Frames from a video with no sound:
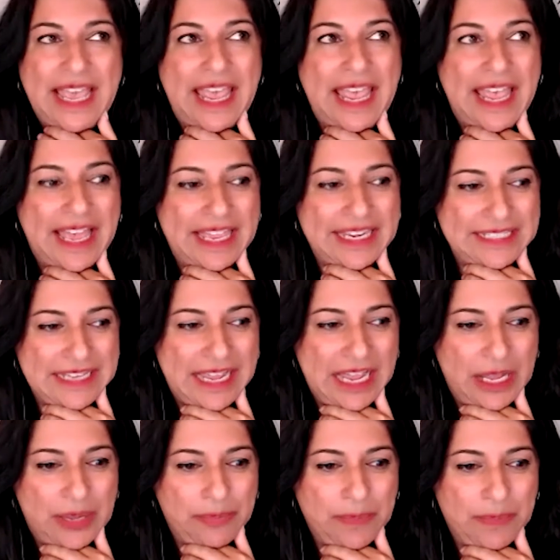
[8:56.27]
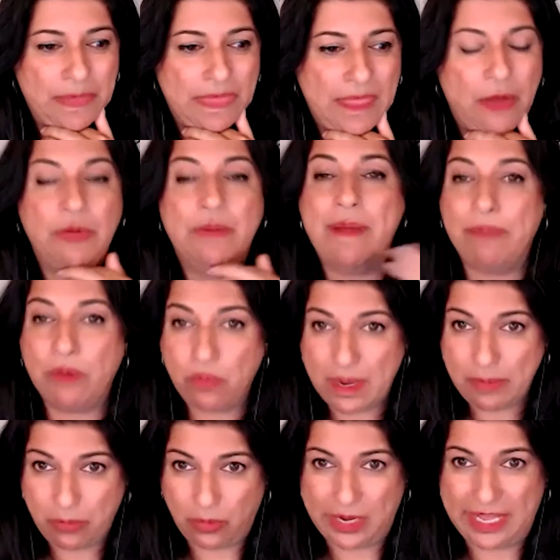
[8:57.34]
And um, I remember
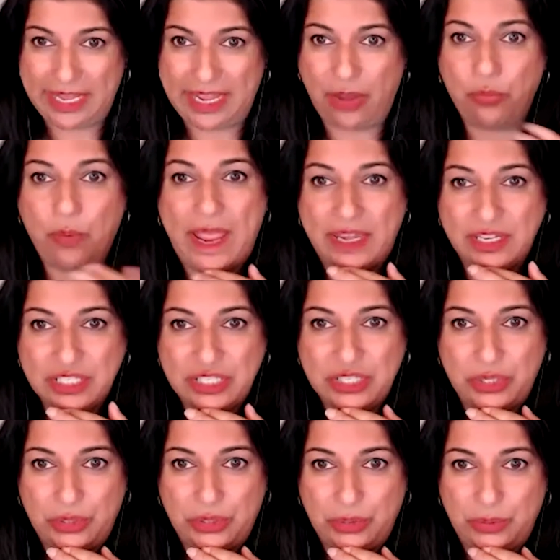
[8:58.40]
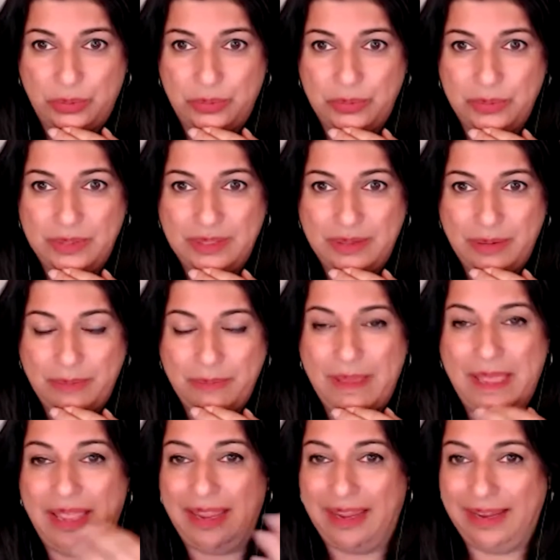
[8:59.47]
one morning I went to
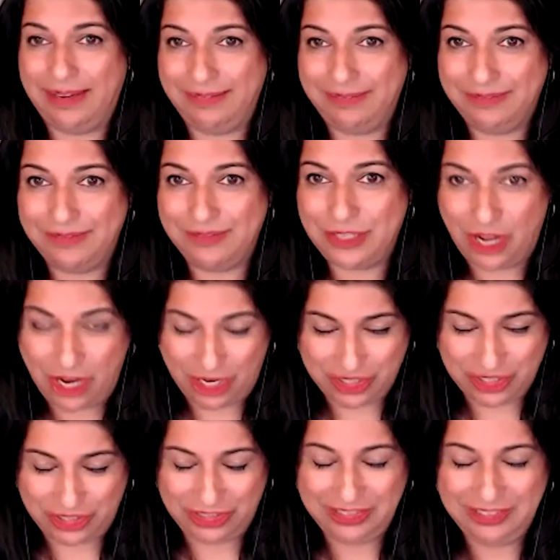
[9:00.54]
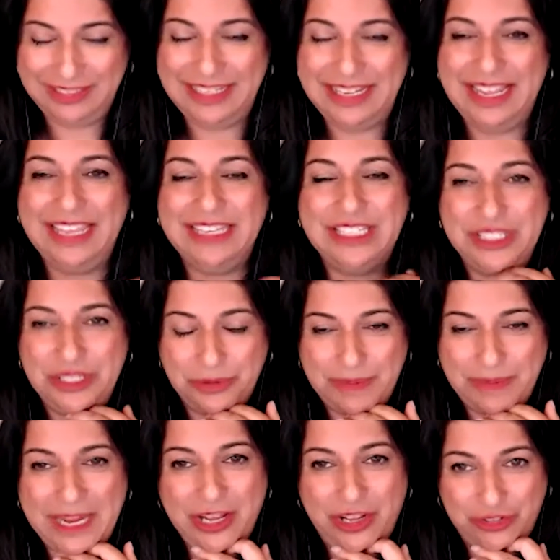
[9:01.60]
my doctor to do
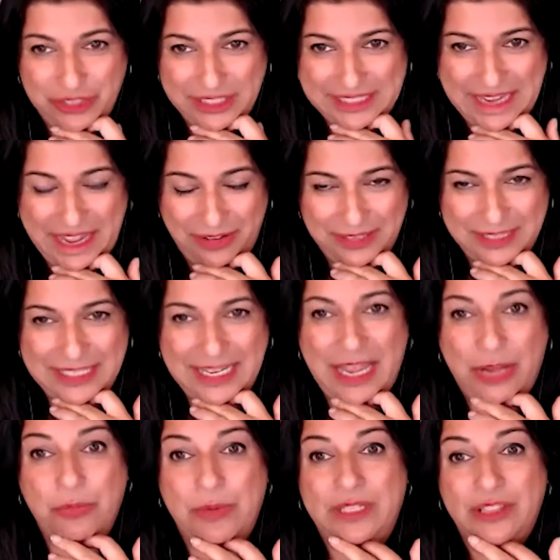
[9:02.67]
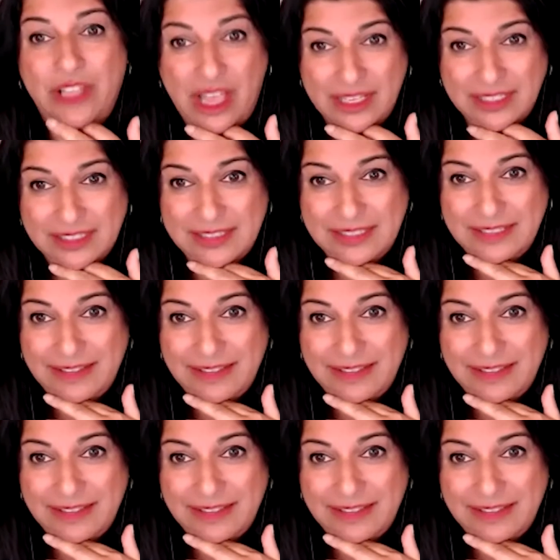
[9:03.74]
my ultrasound, and we lost